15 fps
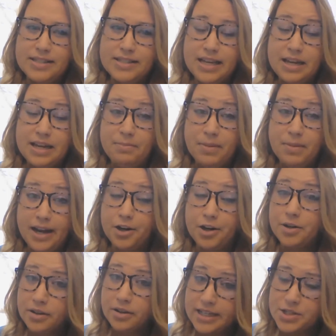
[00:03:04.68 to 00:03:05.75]
in my
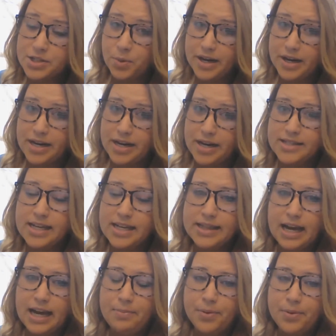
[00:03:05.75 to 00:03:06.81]
early 20s at
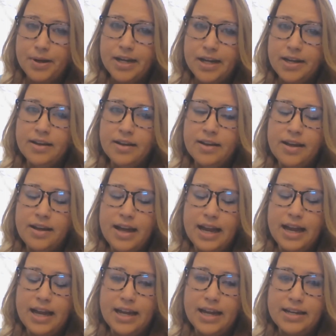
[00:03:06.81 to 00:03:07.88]
that point,
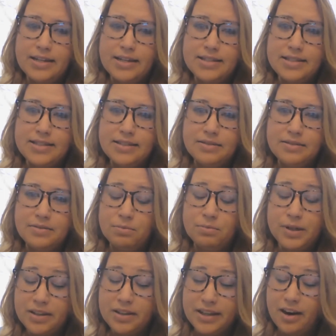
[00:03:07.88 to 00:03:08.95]
and
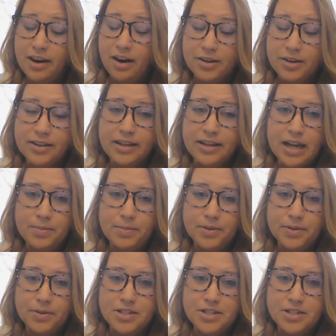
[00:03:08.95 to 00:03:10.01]
really hardly able
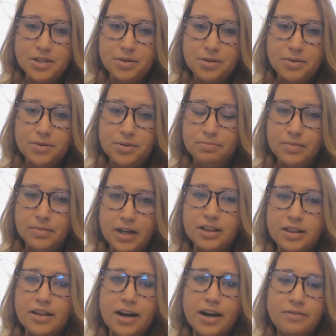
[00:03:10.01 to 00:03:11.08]
to do a
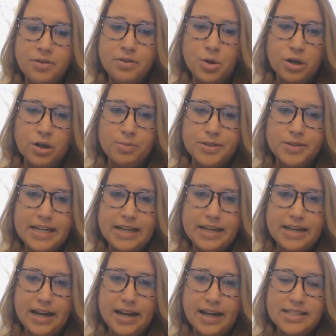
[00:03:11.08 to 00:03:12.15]
lot of normal day to
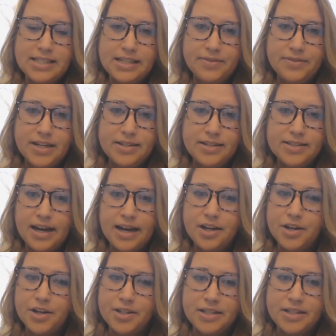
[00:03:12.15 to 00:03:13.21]
day activities. I
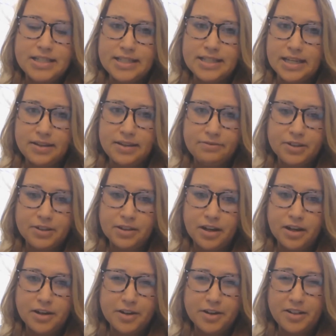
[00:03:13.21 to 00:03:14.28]
couldn't sit for
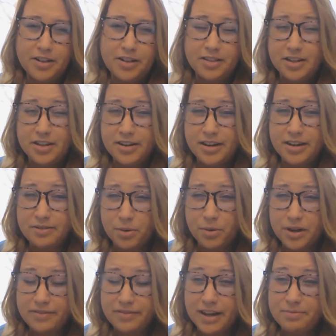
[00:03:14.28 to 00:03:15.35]
longer than 30 to
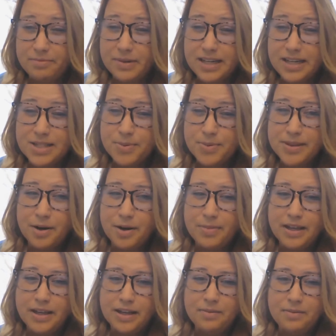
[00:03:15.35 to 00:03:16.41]
45 minutes without
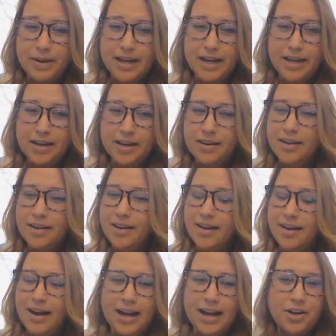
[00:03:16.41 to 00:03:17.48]
being in pain.
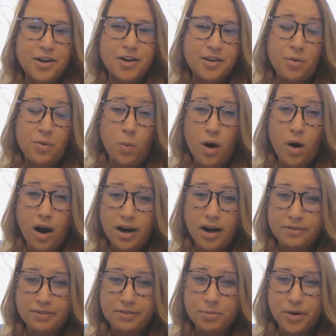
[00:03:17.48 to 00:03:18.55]
I couldn't walk
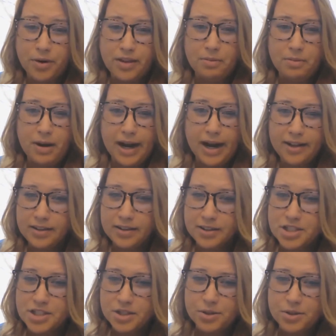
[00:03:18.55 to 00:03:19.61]
for more than a mile or
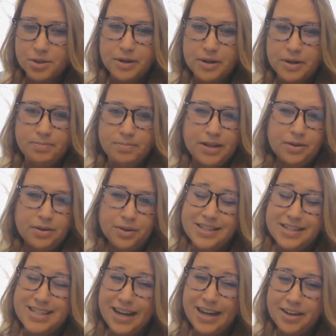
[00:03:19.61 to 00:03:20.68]
two and be really
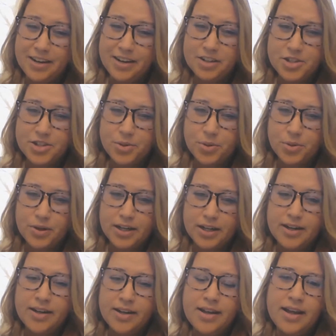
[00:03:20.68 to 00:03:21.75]
tired or
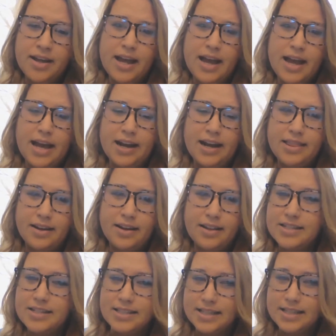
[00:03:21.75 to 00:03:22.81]
sore. And I thought,
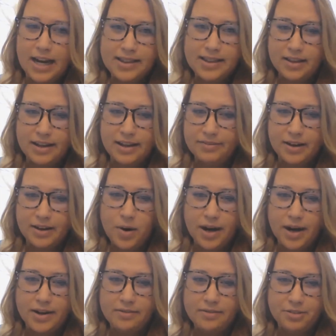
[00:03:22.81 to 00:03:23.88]
this is not the life I
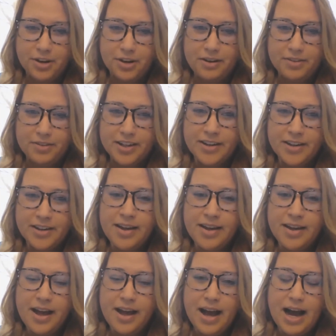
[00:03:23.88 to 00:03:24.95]
want forever.
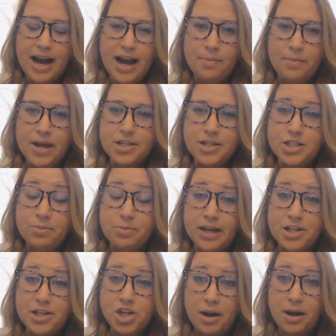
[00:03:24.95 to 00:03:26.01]
And so my
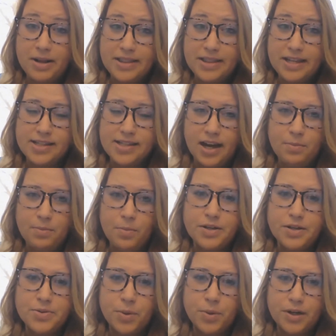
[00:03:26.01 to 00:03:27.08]
job at that time
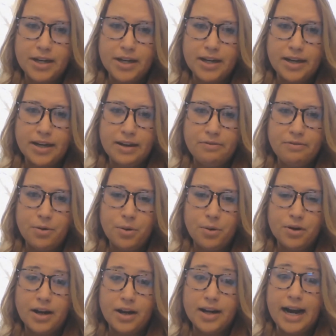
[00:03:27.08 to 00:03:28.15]
was working
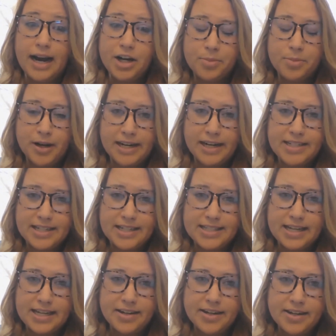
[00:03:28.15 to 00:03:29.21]
for a chiropractic
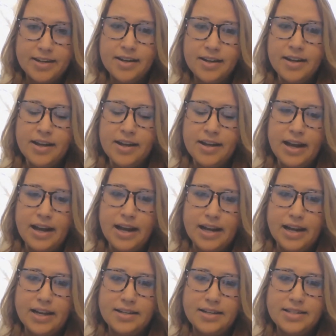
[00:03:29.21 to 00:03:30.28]
center.
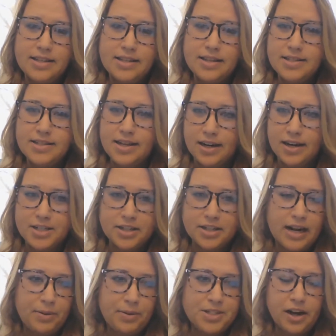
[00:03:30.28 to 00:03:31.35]
And the doctor and
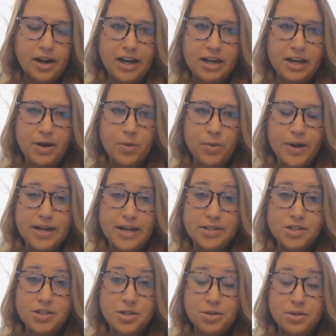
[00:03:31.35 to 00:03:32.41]
I were talking about
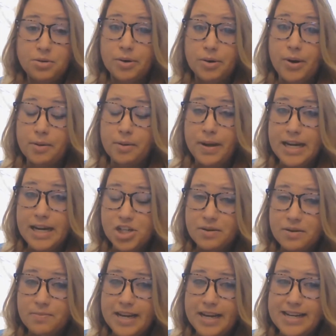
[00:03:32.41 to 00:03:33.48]
ways to grow our
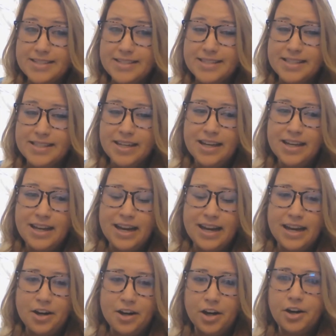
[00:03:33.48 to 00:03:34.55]
patient base,
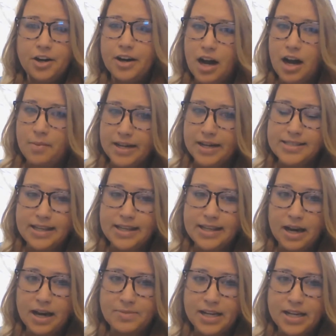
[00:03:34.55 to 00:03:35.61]
and ergonomics
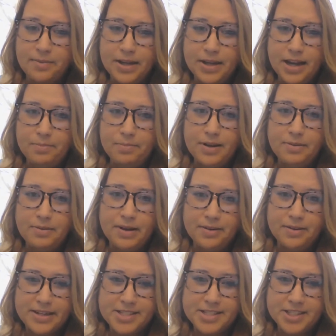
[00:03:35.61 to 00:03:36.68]
kept coming up in my
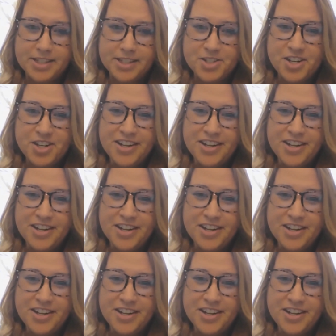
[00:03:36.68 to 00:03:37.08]
research.